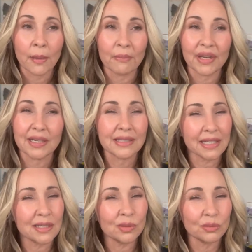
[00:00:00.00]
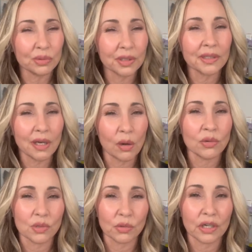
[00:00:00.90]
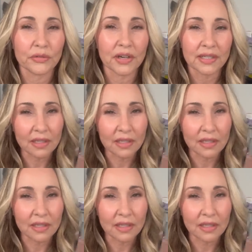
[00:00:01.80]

but it doesn't really always work for us.